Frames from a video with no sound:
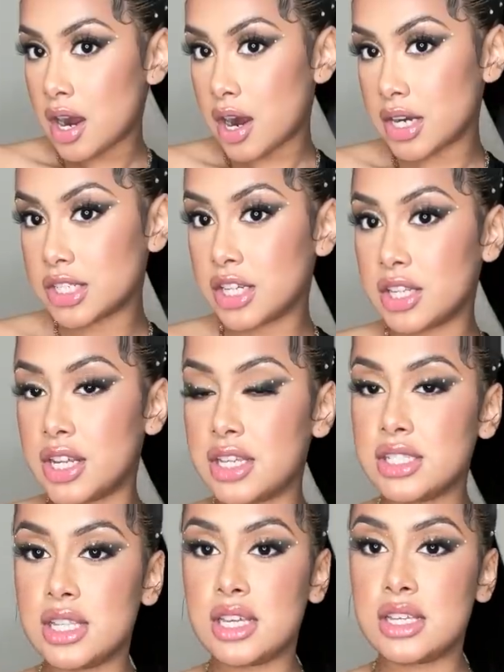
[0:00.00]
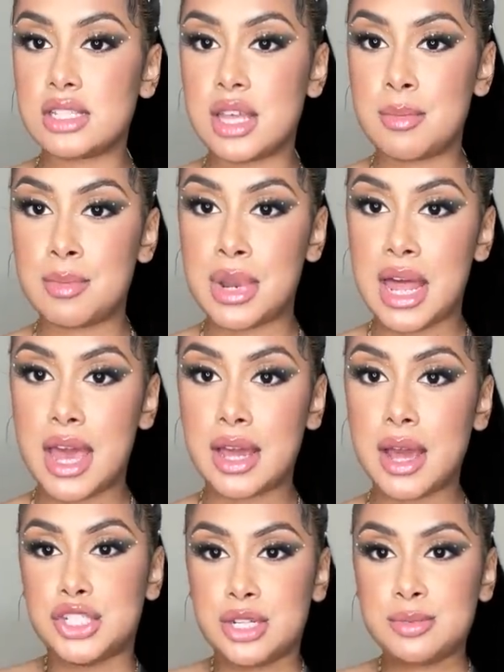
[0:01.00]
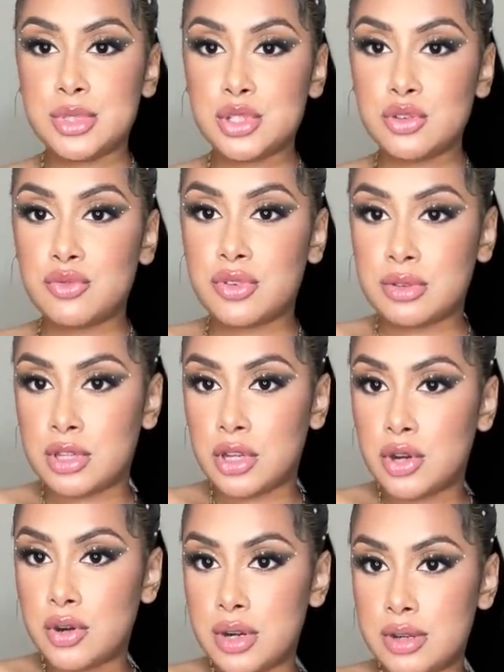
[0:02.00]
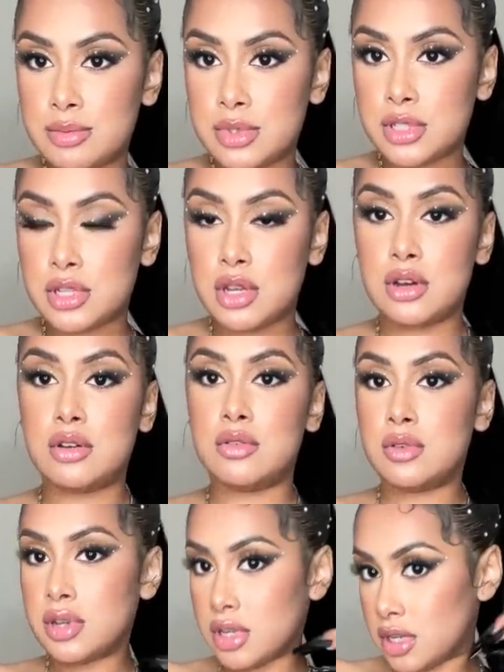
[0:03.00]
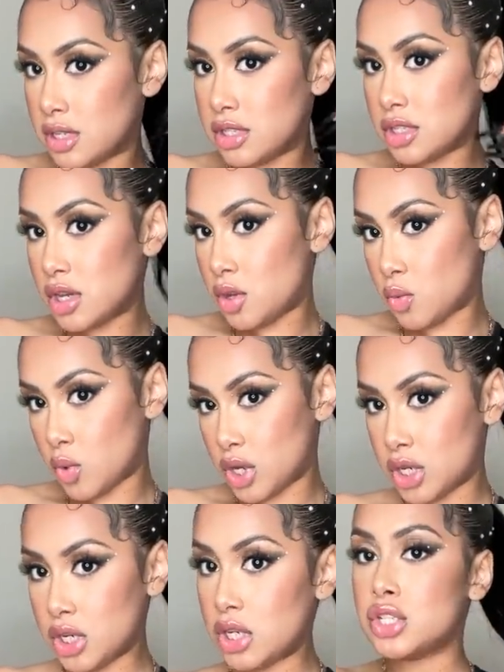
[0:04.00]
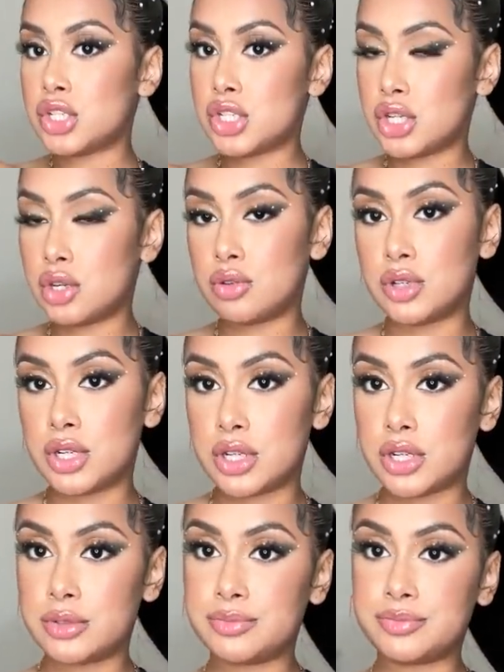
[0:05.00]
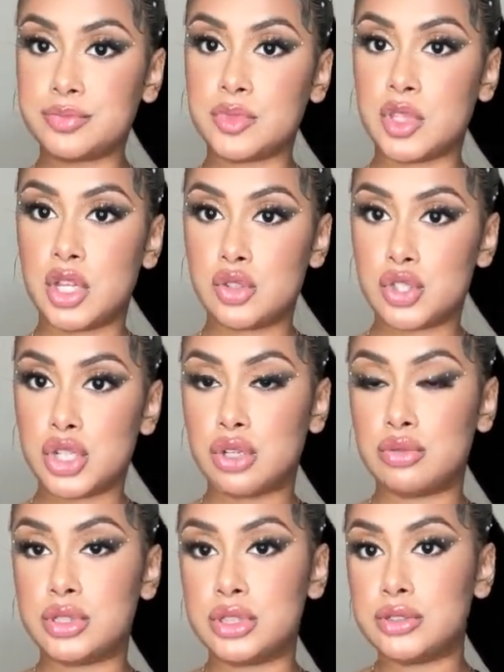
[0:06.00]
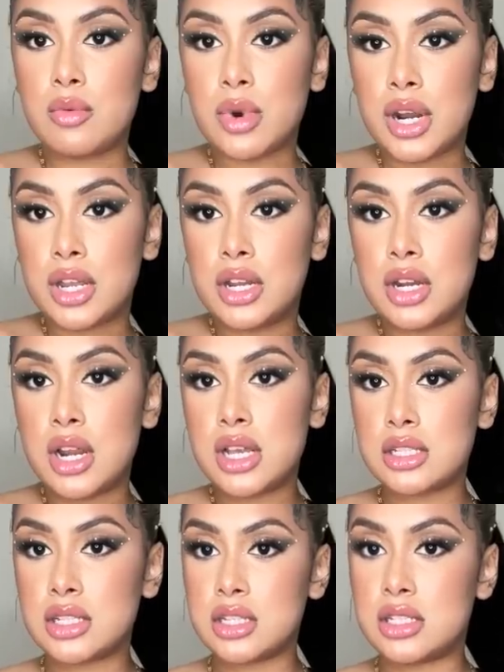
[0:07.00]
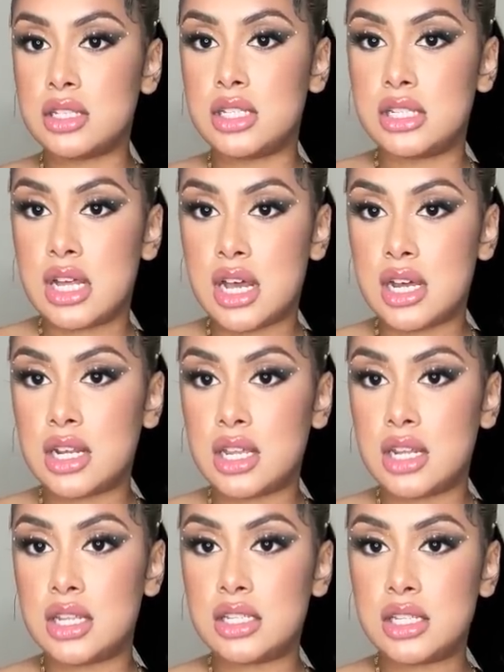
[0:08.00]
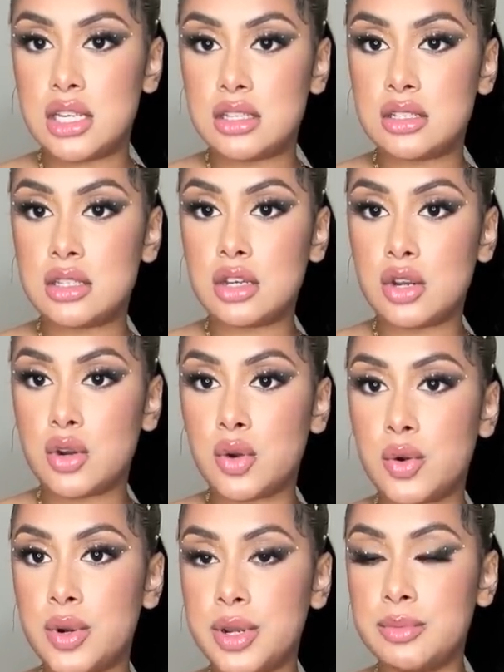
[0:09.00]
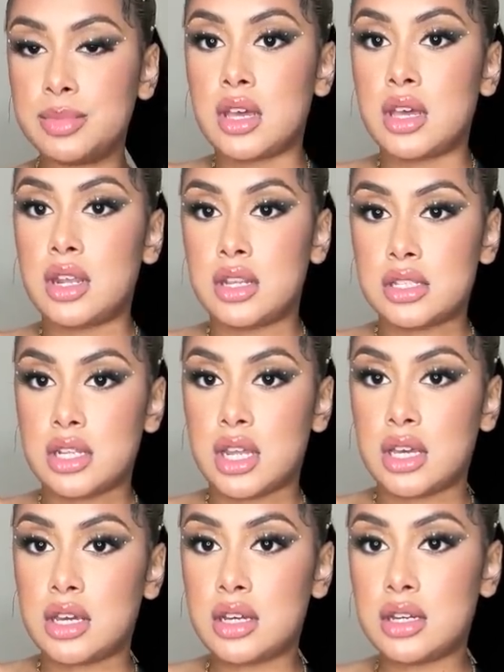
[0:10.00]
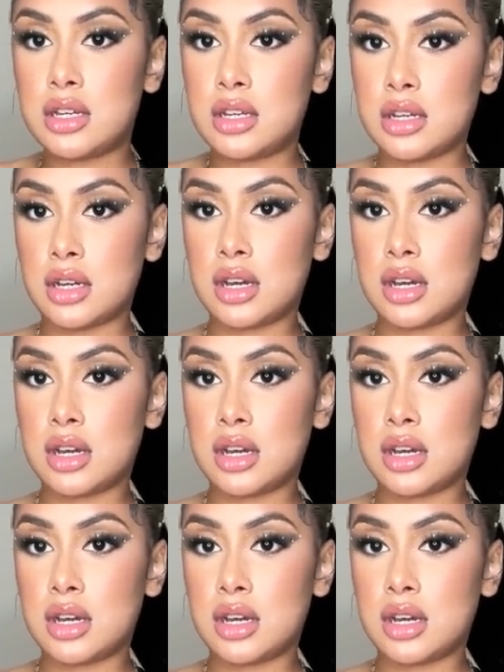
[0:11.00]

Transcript: All right, y'all, the next thing is a black jumpsuit from The Kript. So it's a one shoulder, no shoulder right here, has this design, and it says Kript, and it's like a